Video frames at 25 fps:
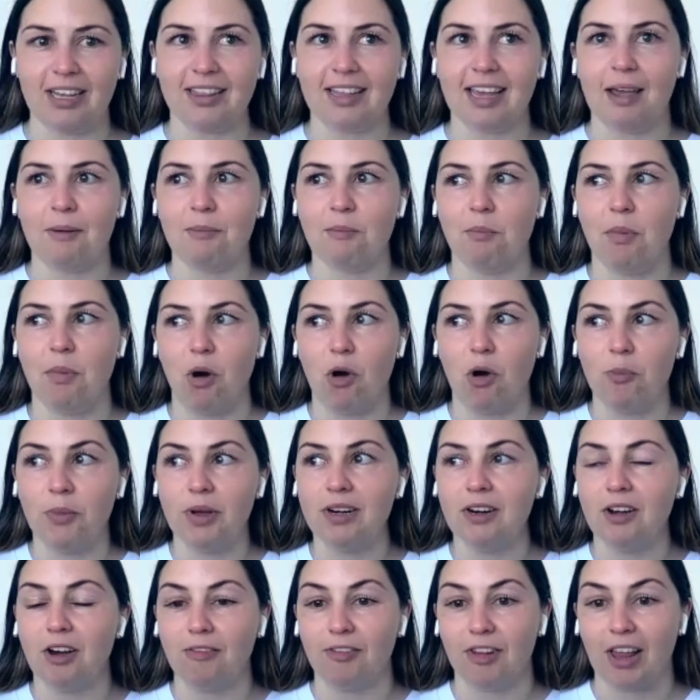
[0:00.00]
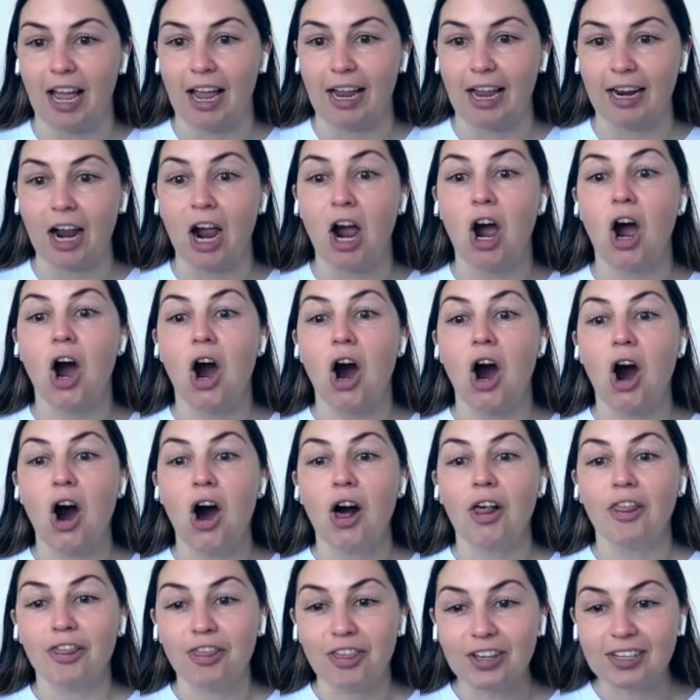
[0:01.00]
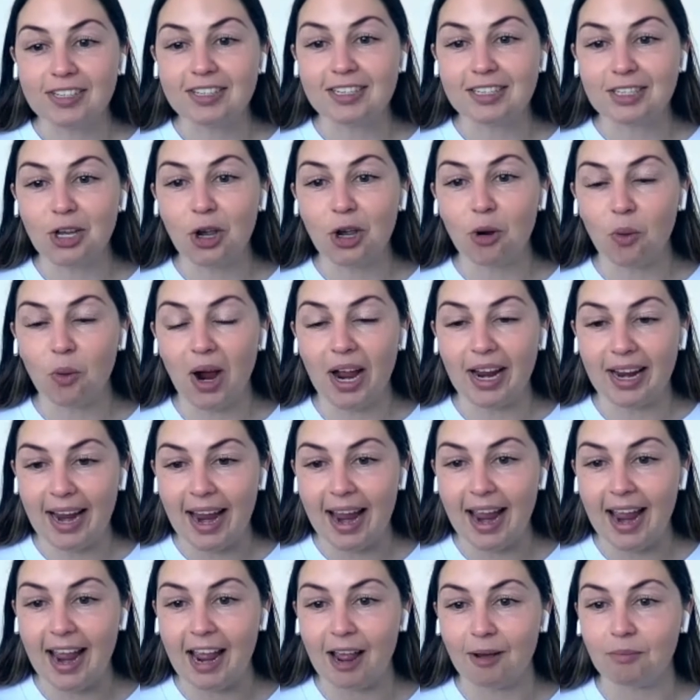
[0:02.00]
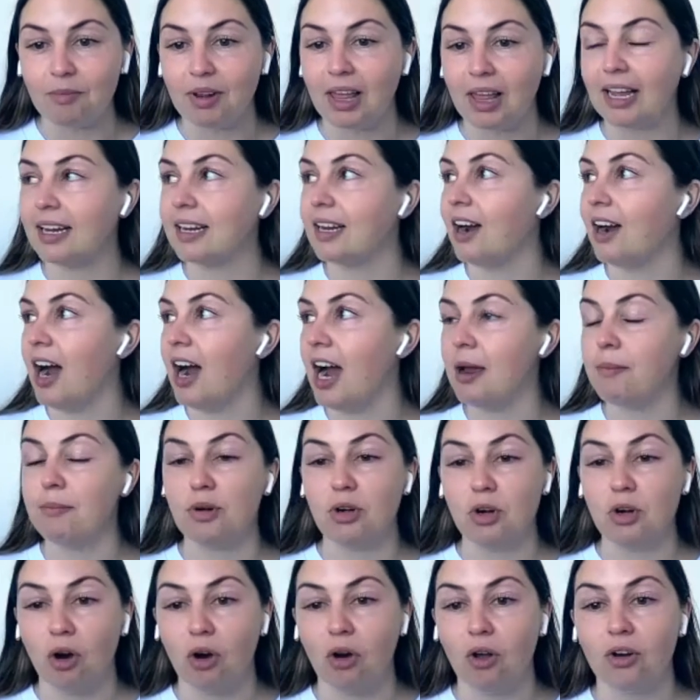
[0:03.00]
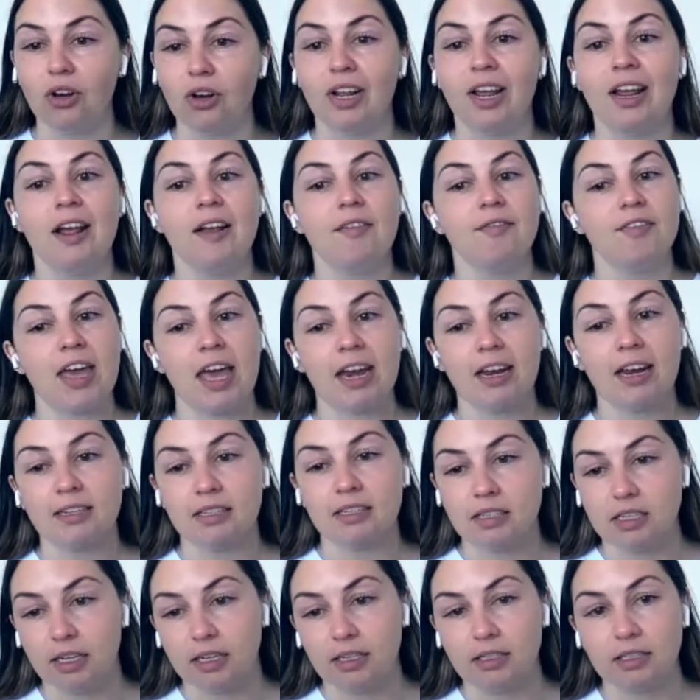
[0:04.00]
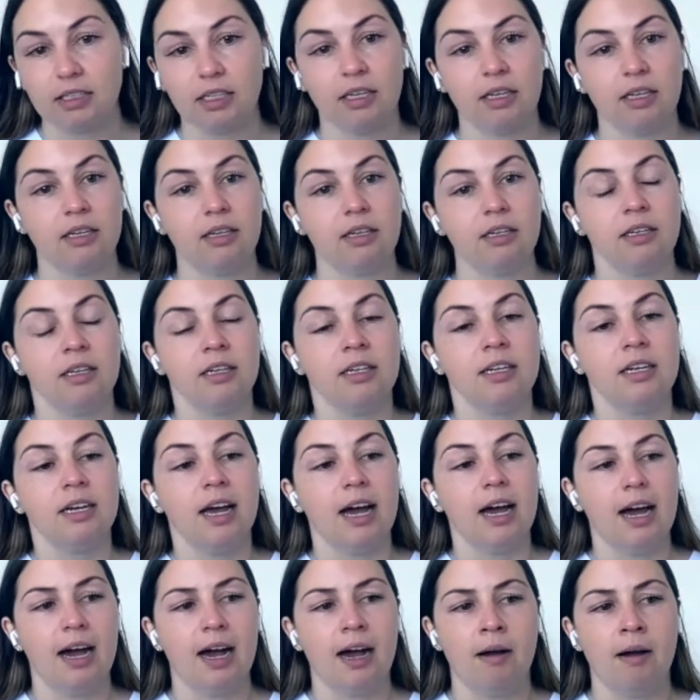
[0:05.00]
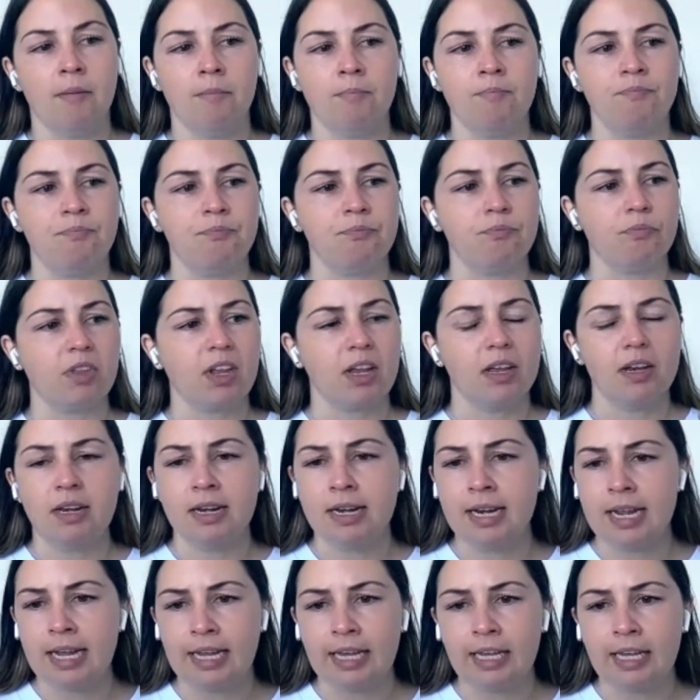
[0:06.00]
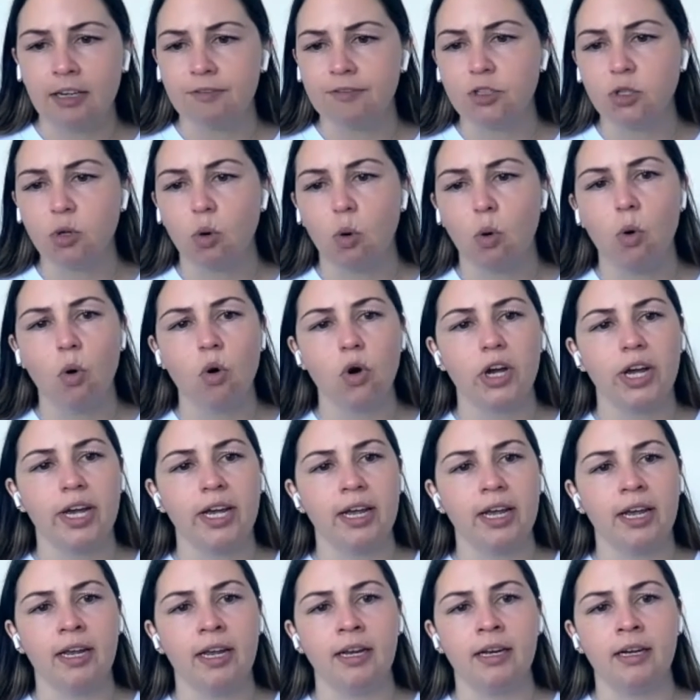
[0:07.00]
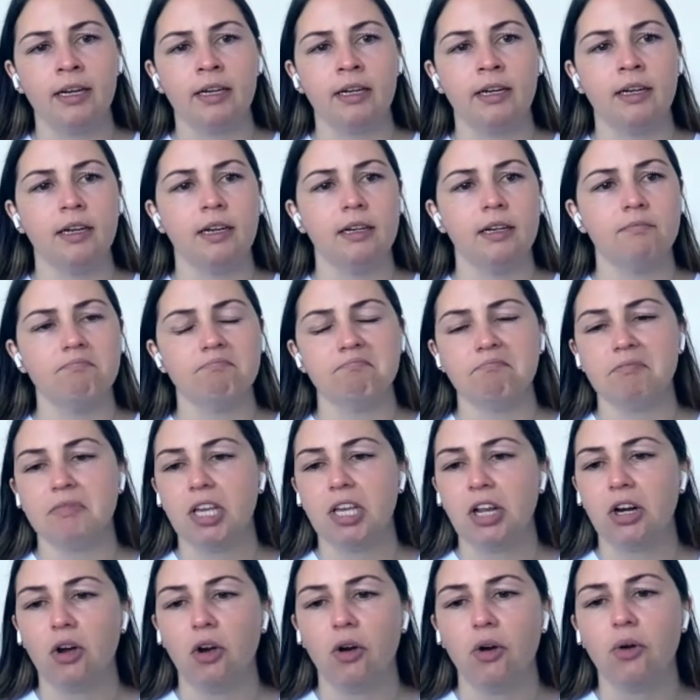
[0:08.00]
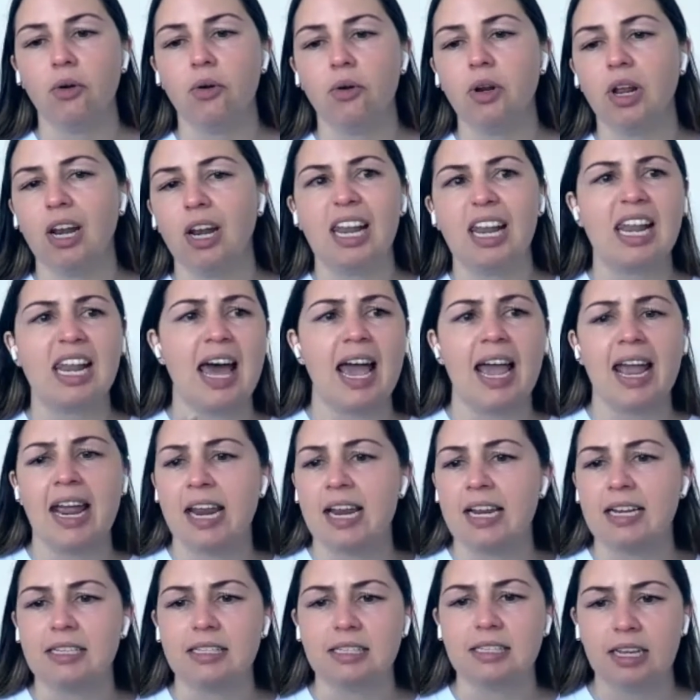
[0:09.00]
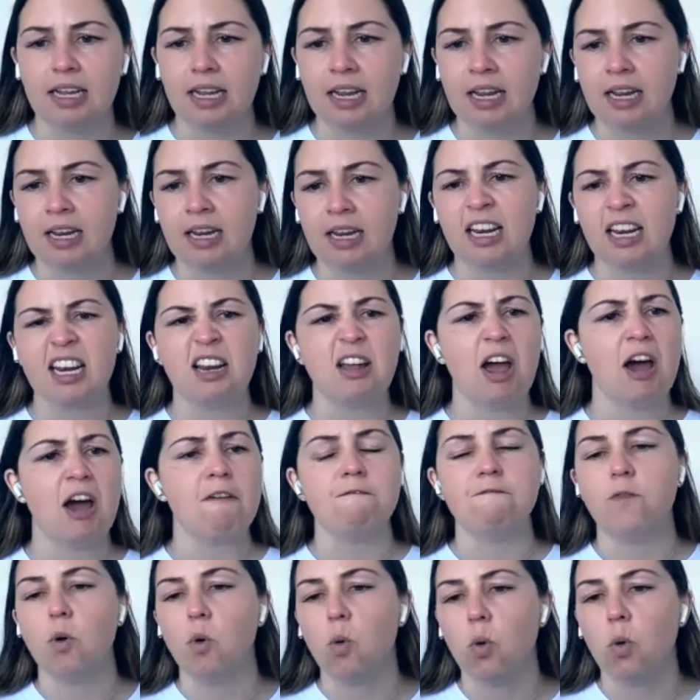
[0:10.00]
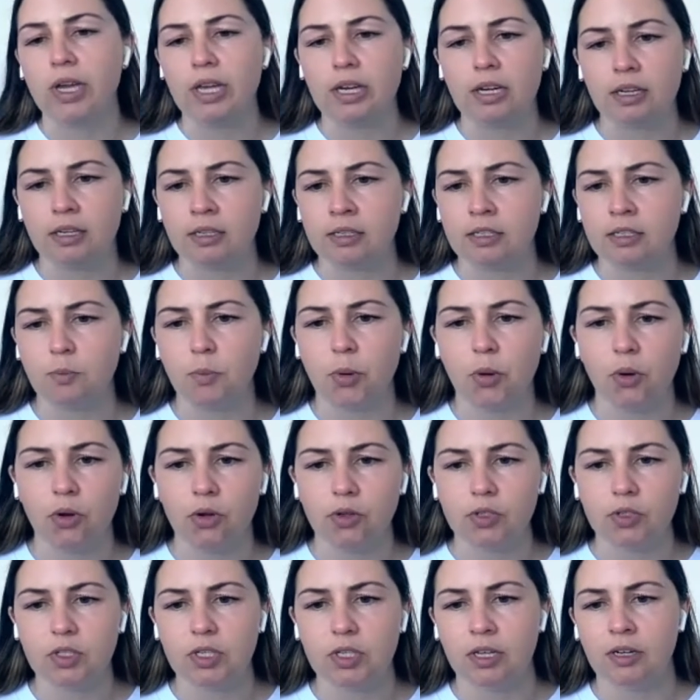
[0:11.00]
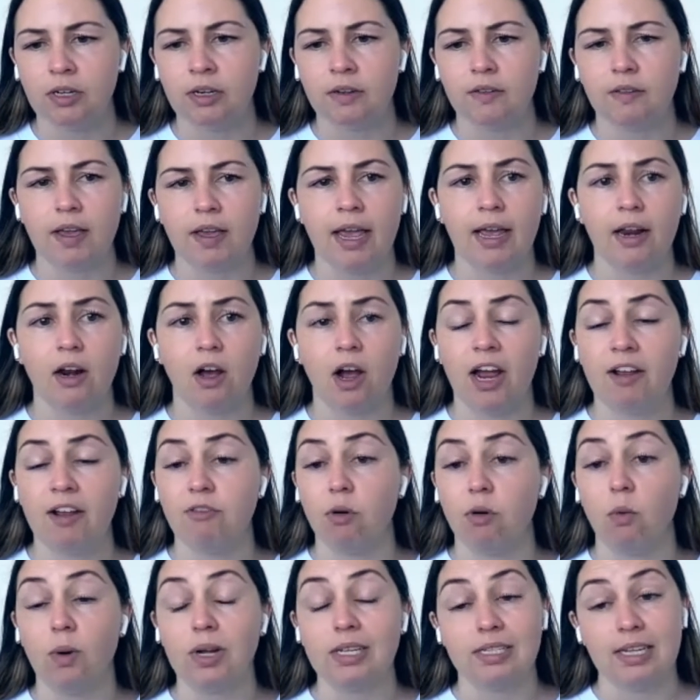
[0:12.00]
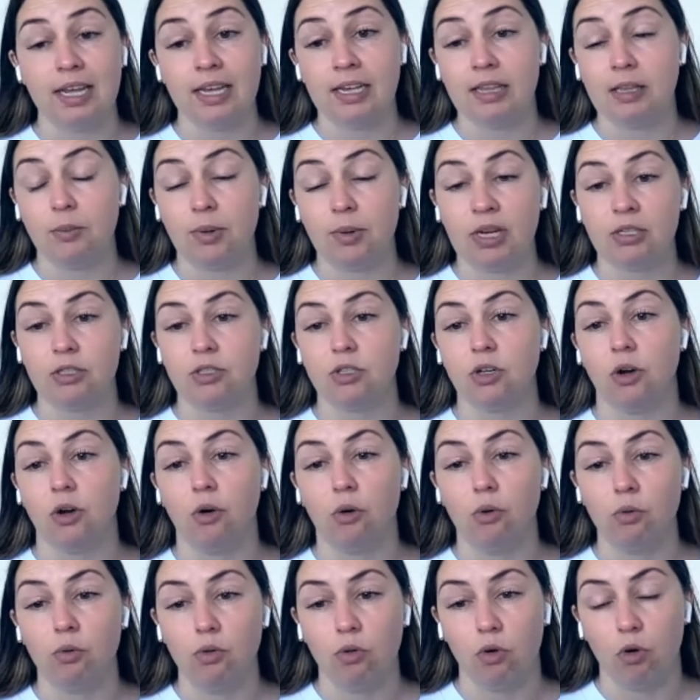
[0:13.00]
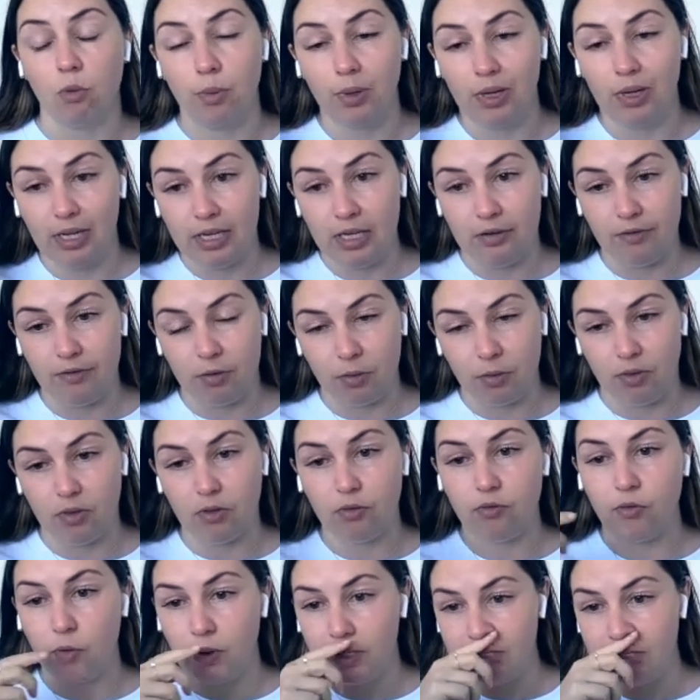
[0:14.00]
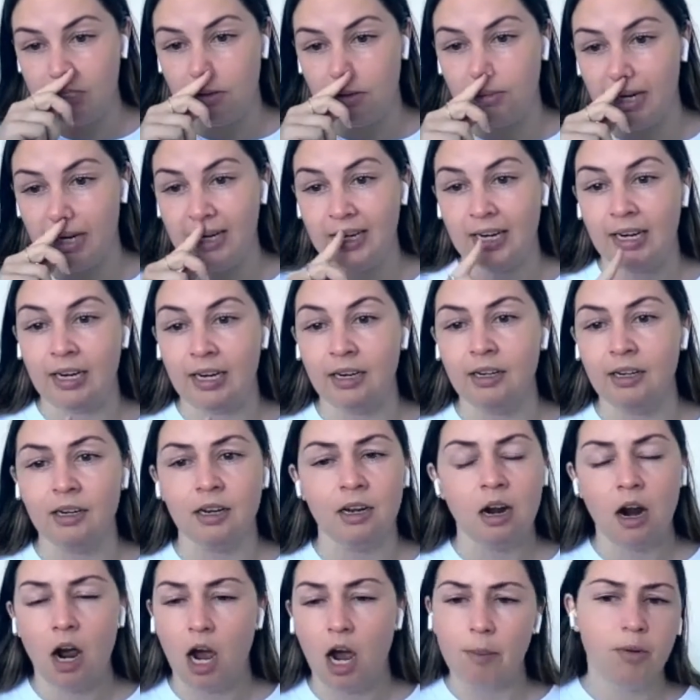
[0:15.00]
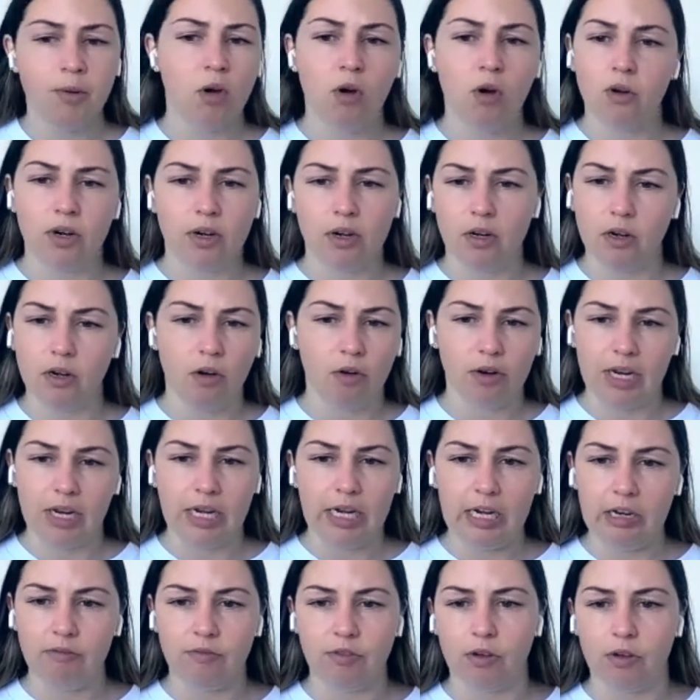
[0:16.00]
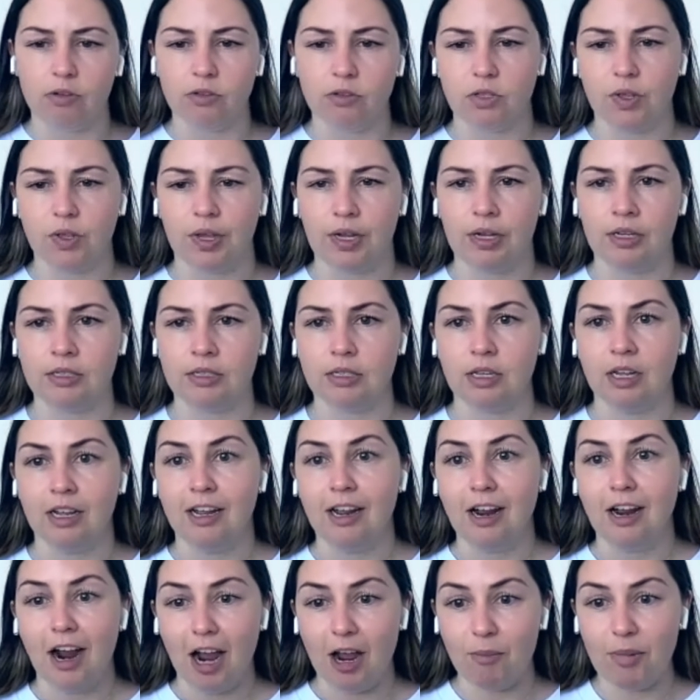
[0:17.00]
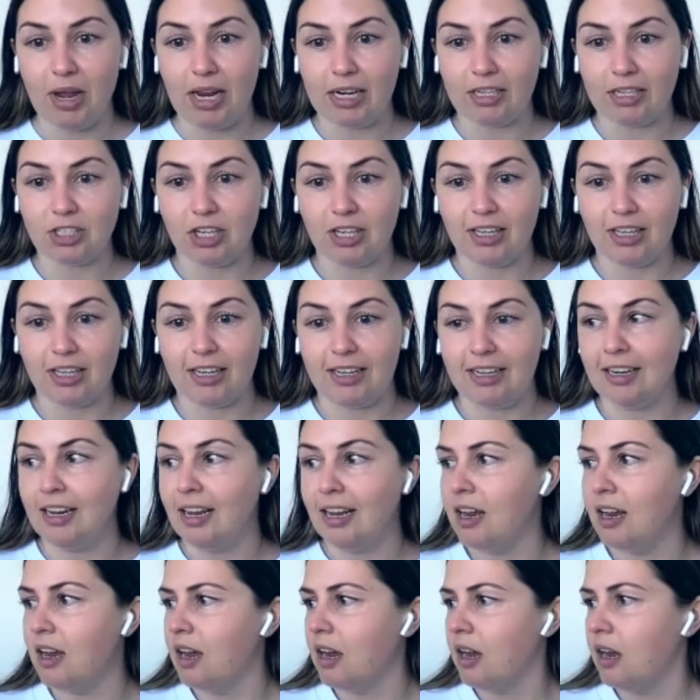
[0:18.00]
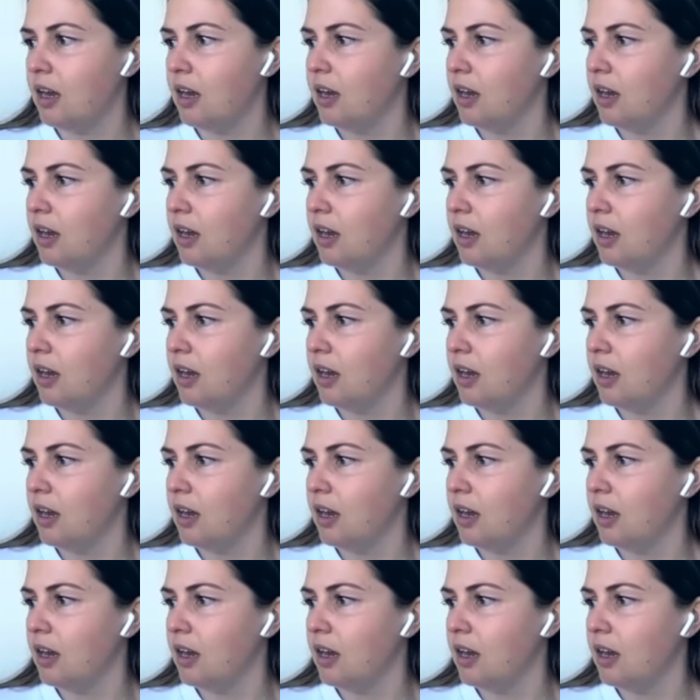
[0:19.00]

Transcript: you get that moment of like, this is who I am, like I'm not that addicted, negative talking, you know, lazy, avoidant person that I've always either been told or believed with the voice in my head. I'm not any of those things. I'm actually